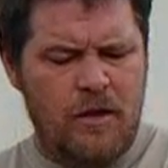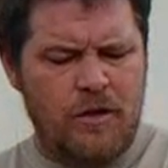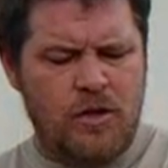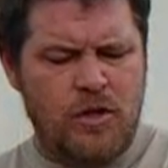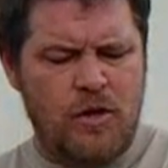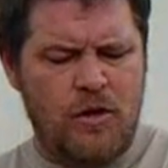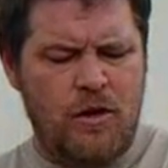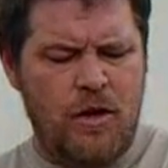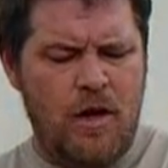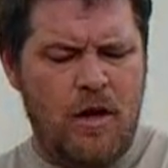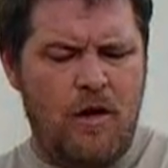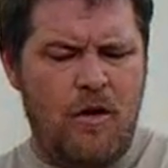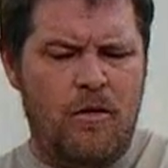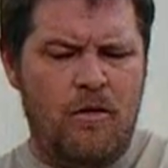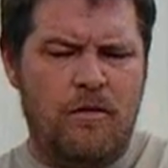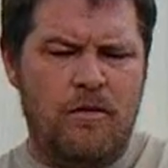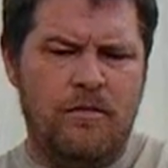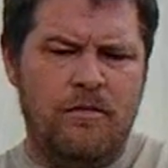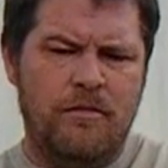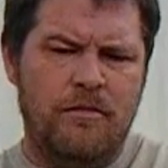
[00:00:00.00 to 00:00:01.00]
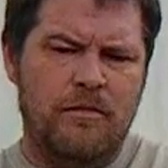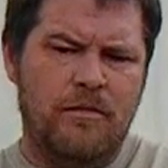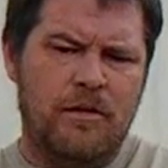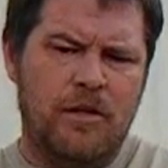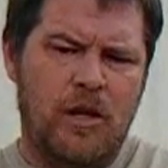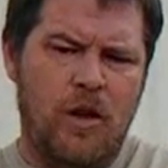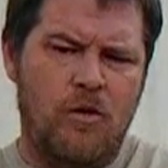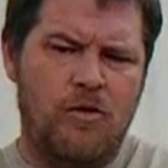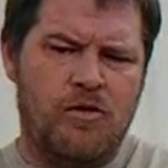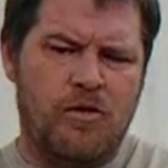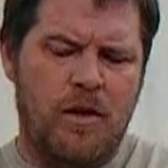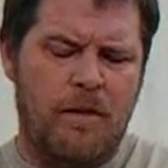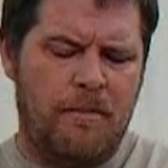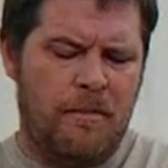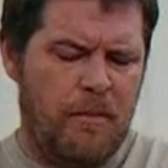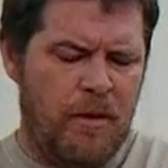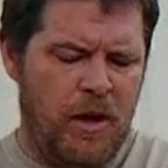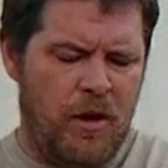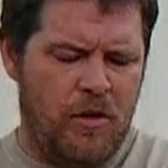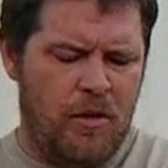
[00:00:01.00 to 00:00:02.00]
I'll show y'all close
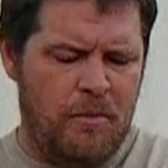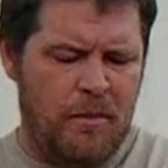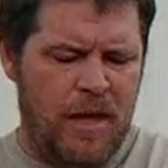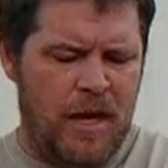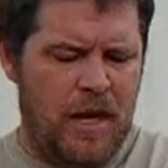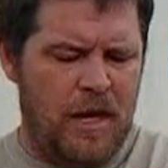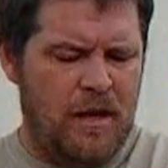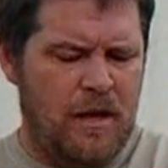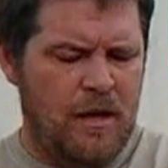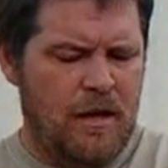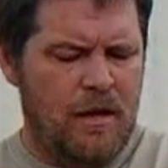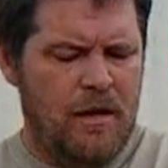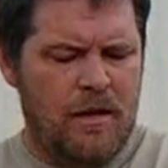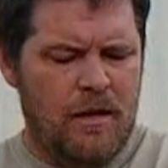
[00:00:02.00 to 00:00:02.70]
up from here in a minute.